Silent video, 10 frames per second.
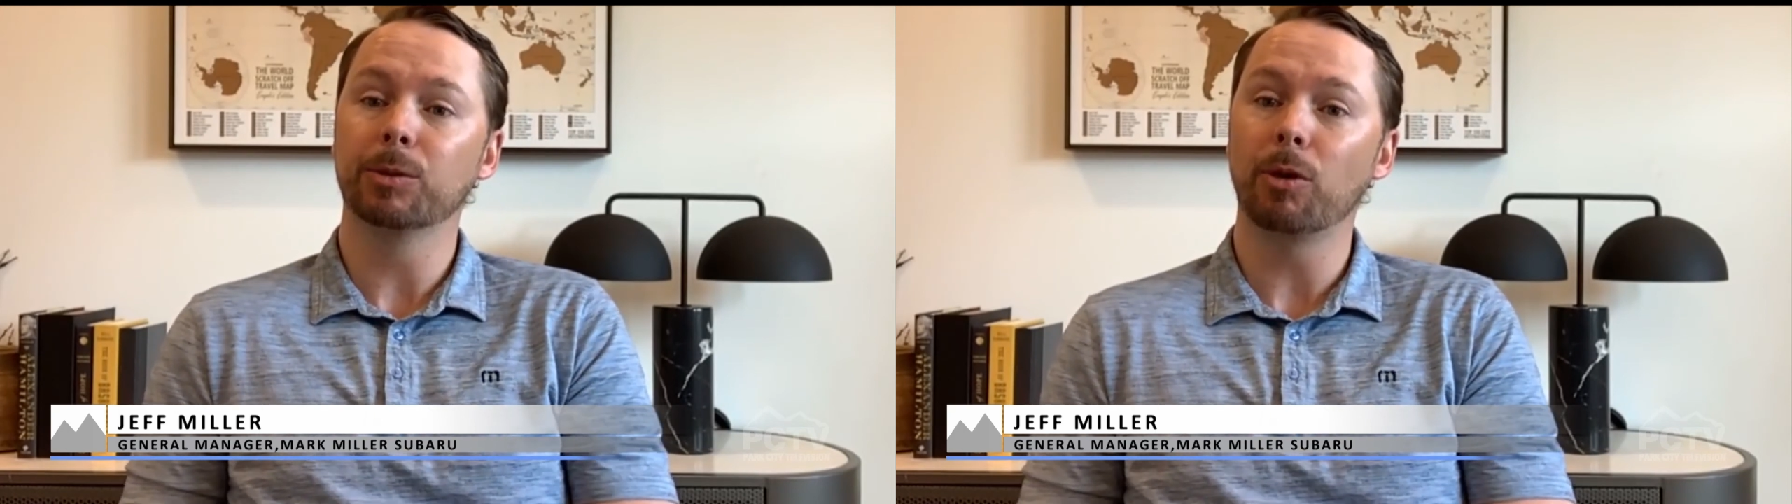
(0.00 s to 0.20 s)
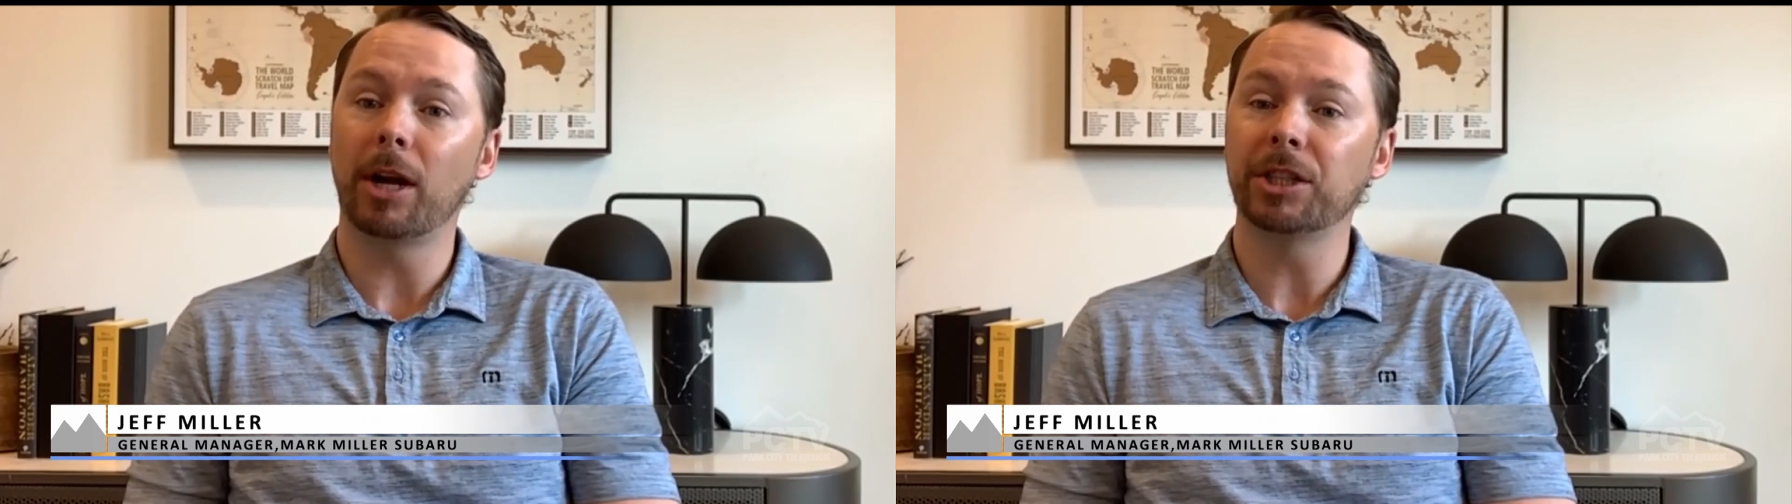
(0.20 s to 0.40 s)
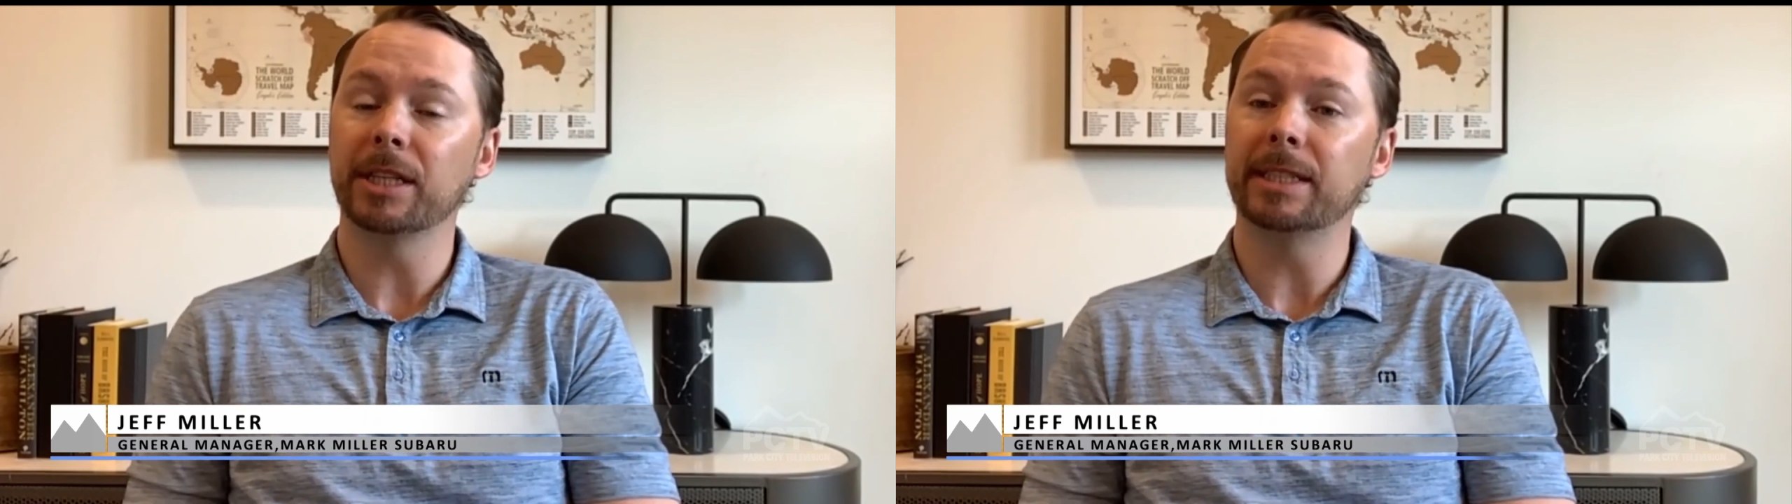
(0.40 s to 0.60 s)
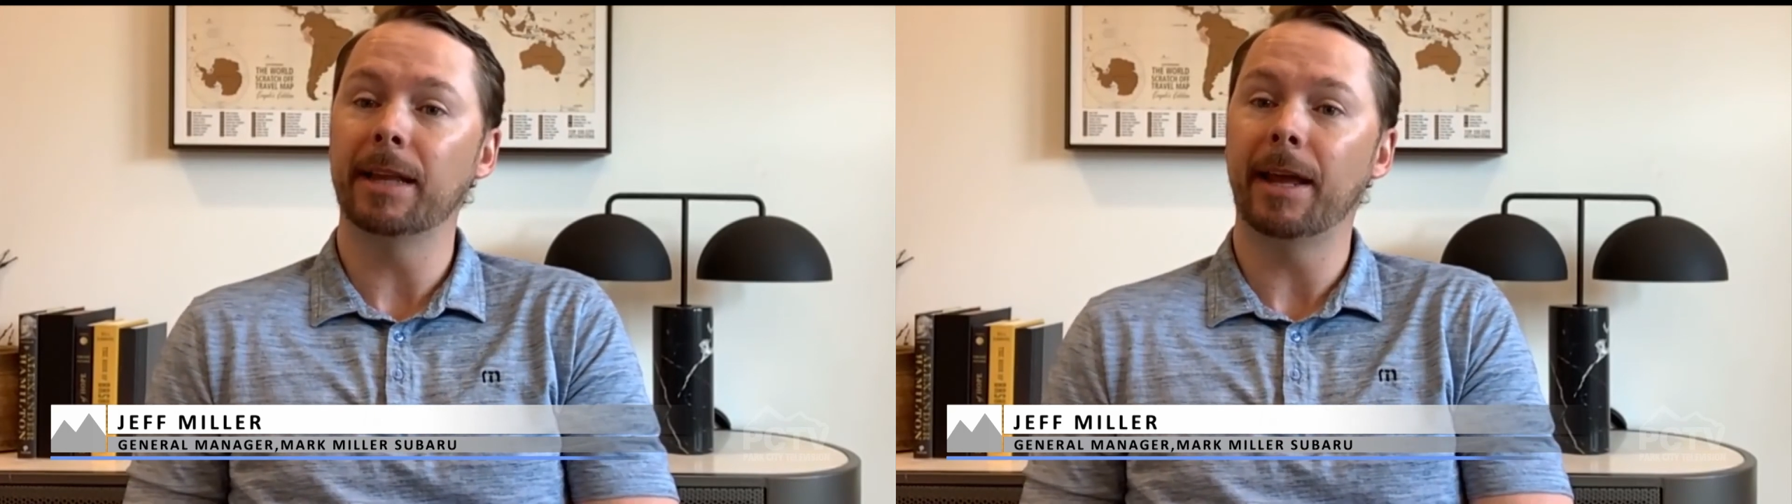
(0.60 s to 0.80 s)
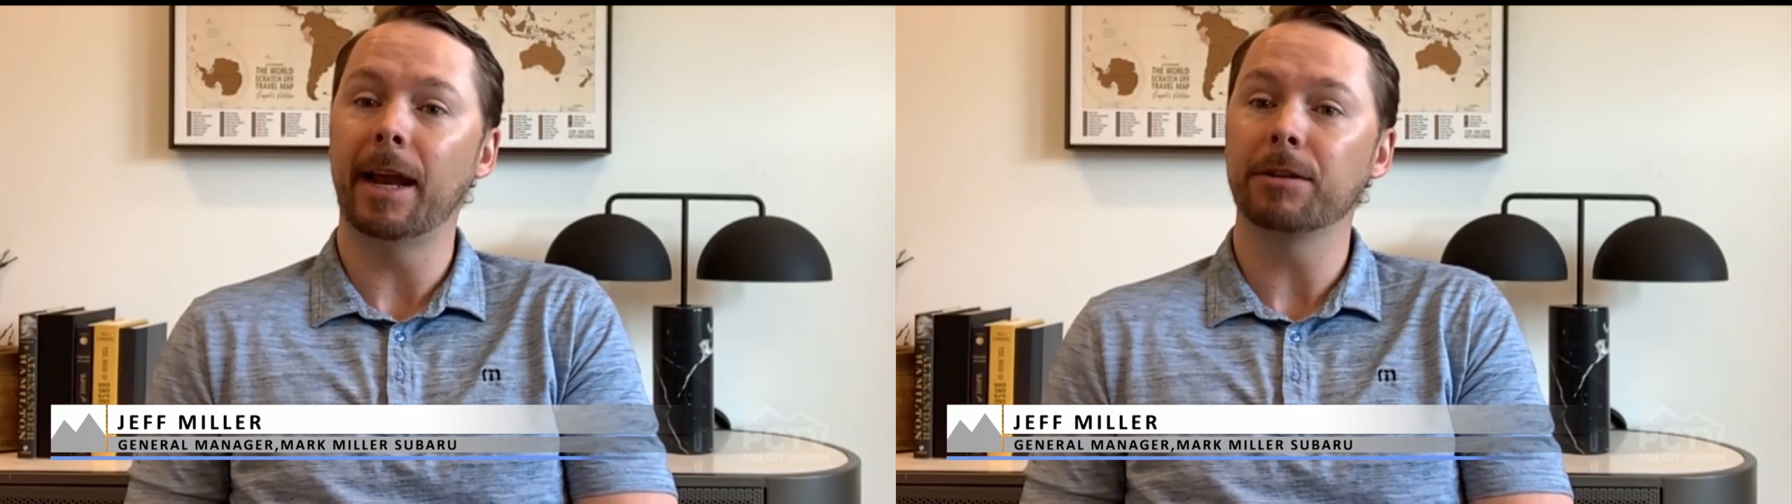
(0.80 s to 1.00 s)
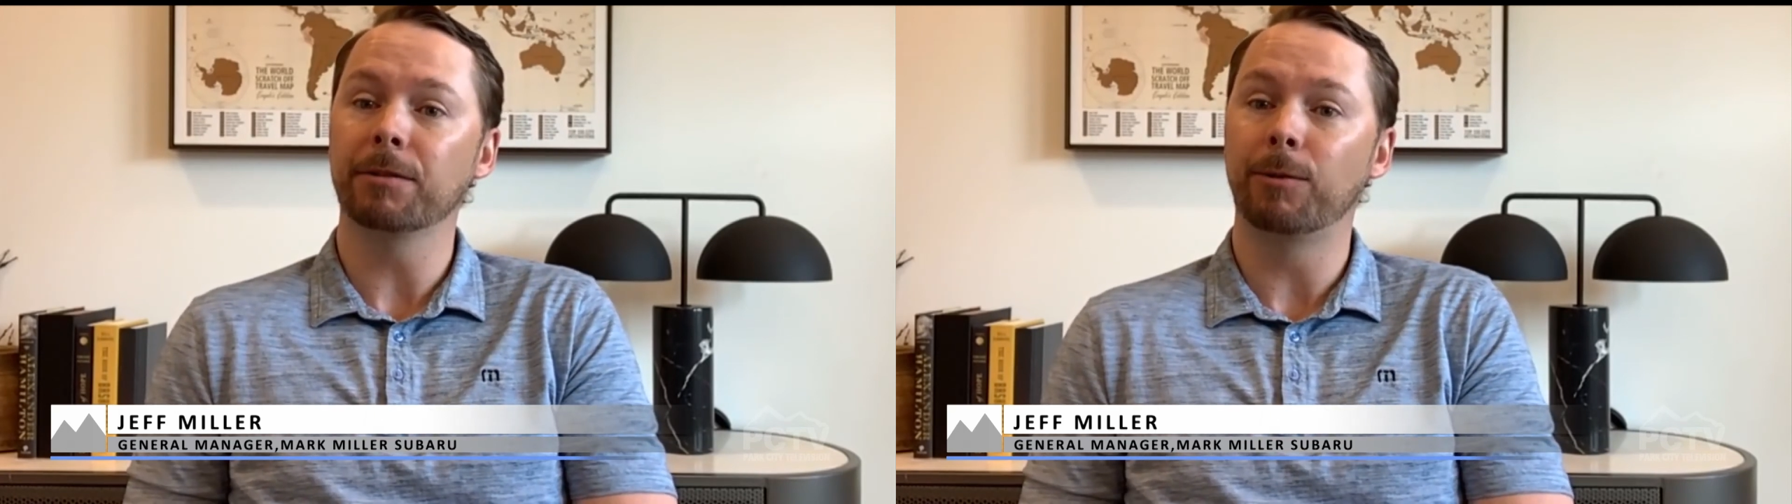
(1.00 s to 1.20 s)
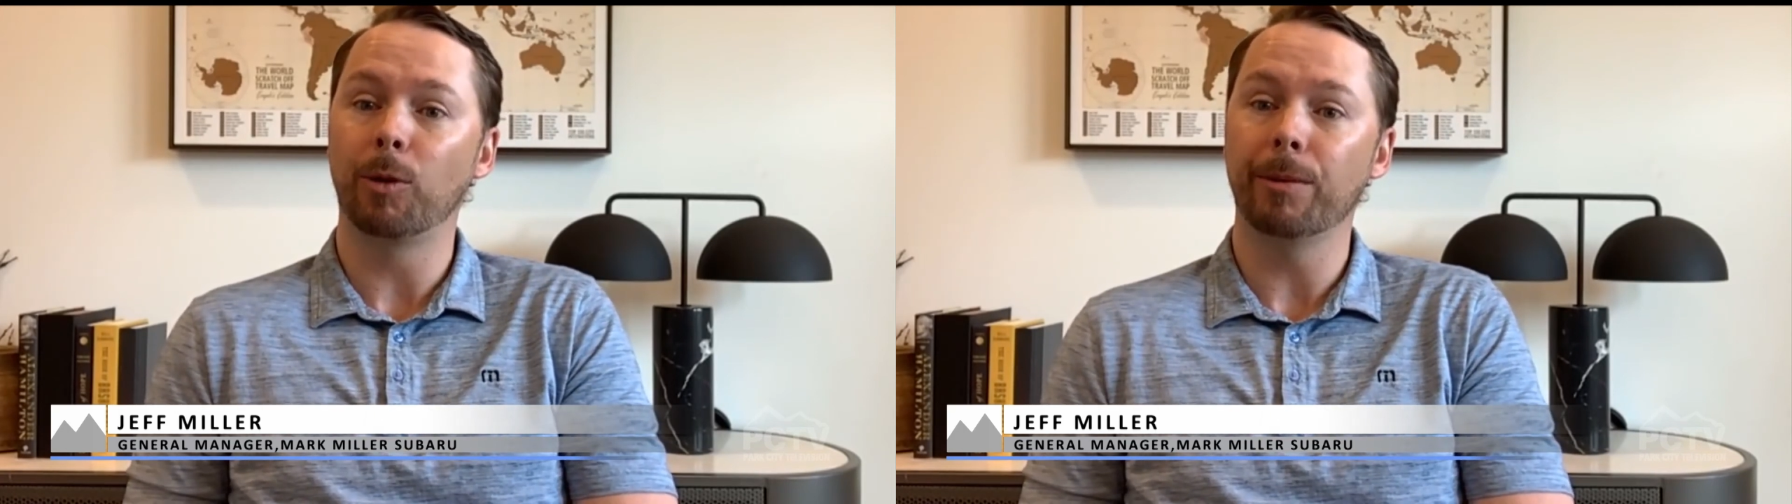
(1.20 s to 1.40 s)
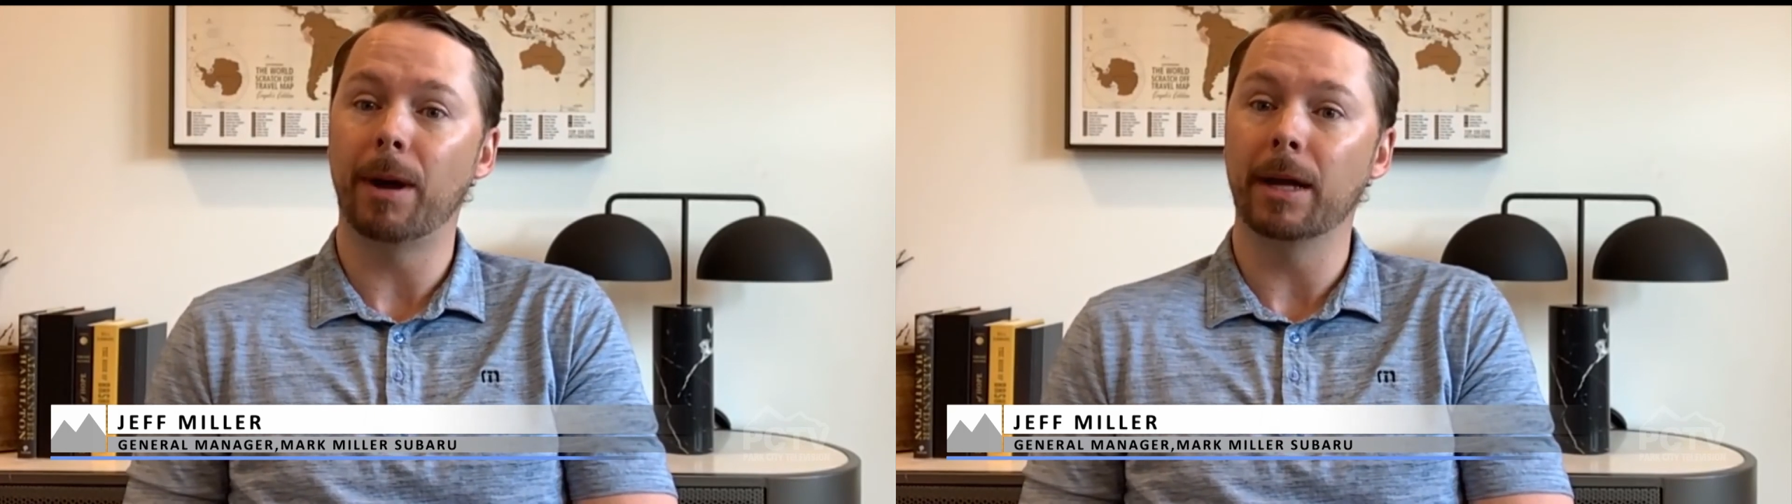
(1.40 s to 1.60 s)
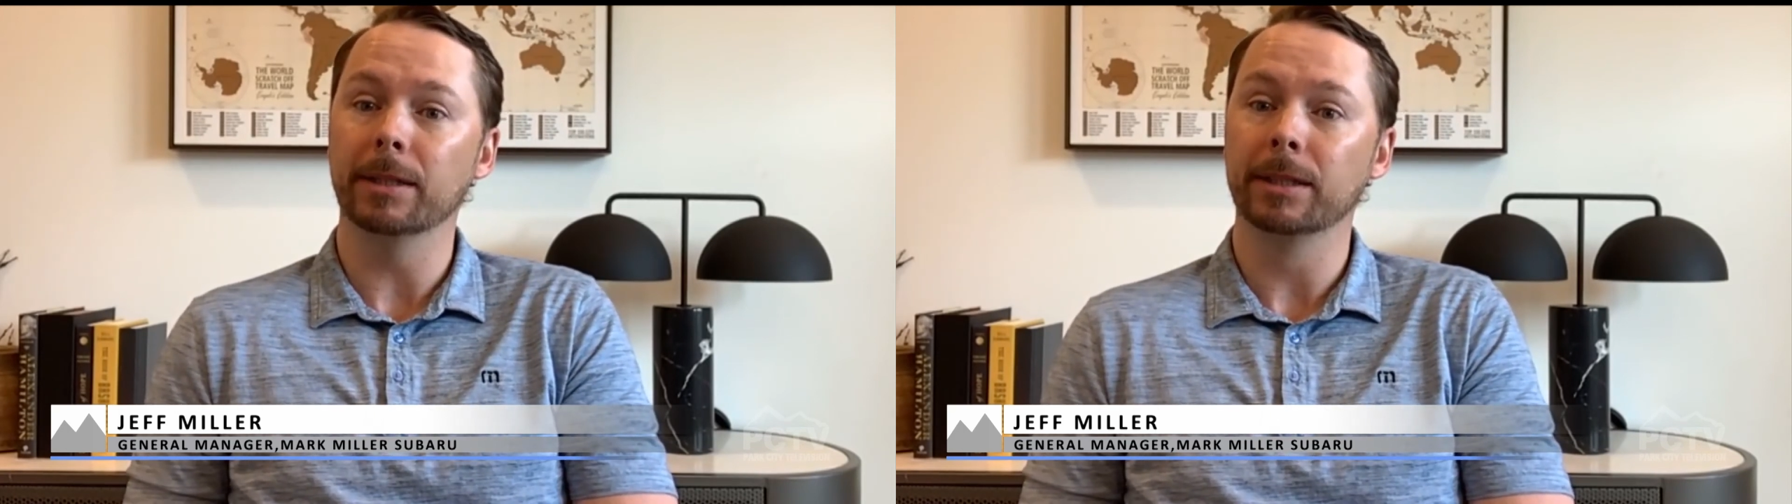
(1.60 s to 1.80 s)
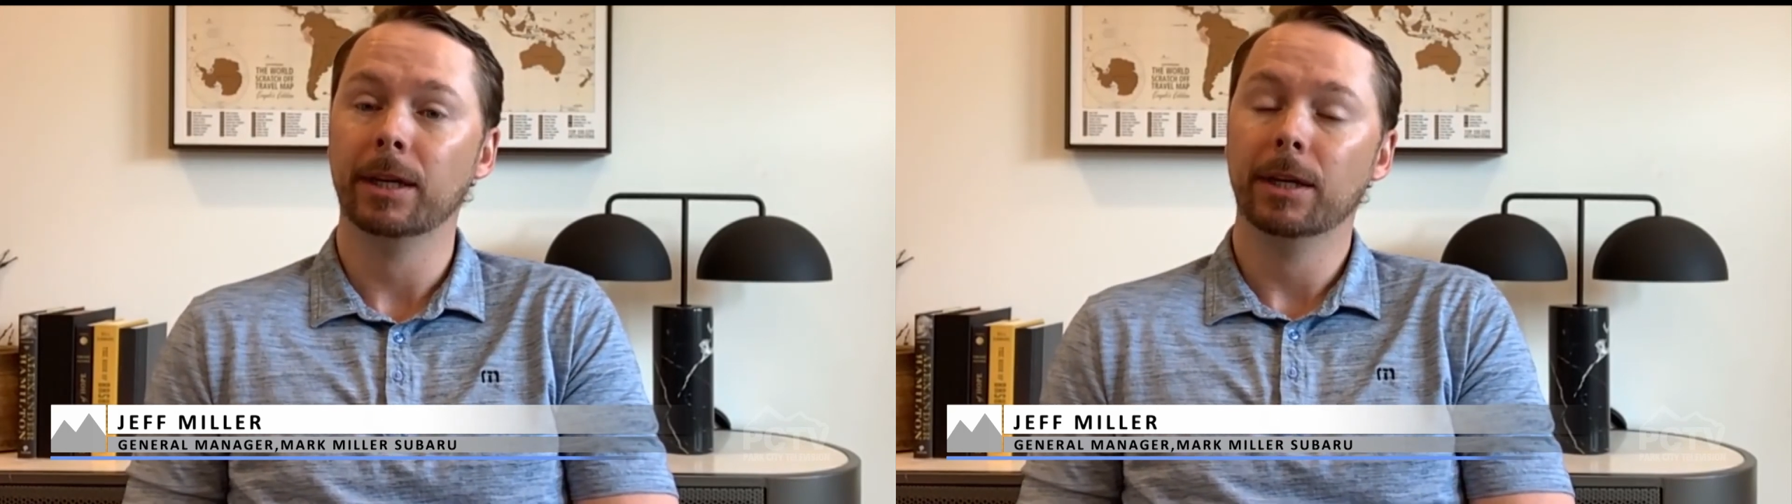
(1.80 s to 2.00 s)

we'll actually extend that out to 40 miles,